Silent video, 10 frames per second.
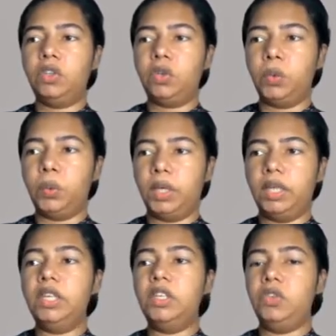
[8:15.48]
through
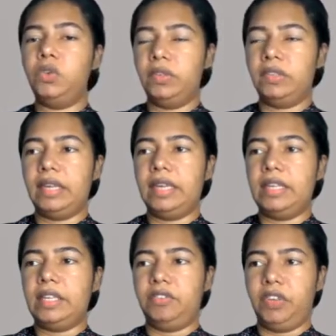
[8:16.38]
a user
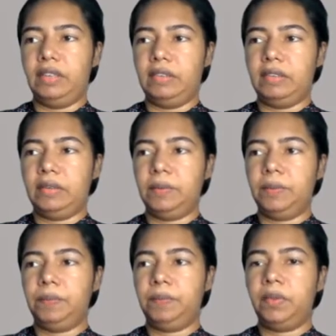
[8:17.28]
interface.
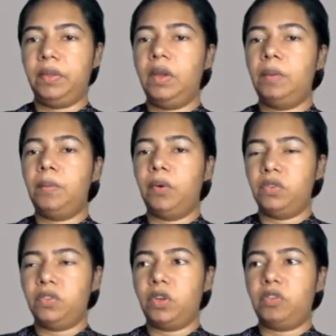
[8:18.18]

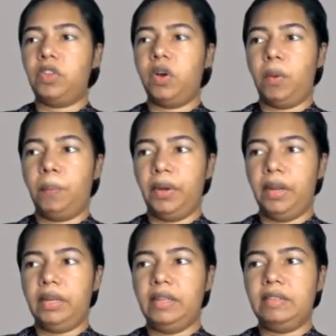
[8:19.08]
Most of the
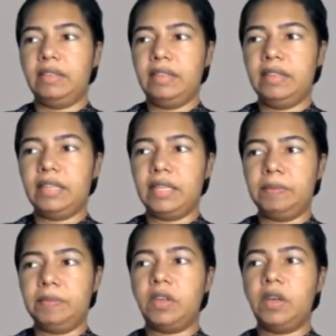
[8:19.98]
operating
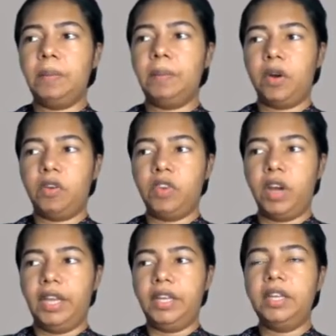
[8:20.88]
systems
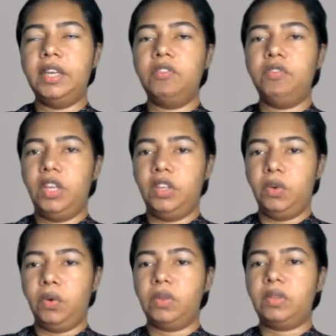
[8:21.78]
provide
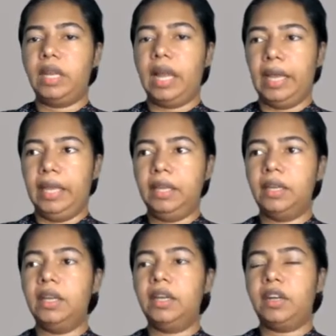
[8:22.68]

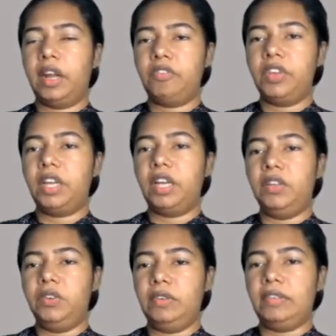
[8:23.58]
Windows-like graphical
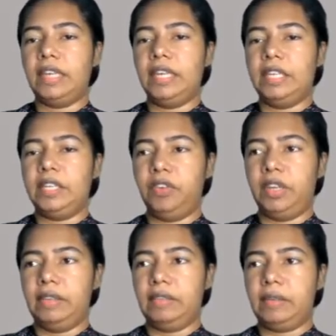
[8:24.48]
user
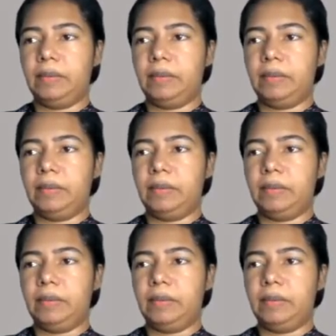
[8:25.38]
interface.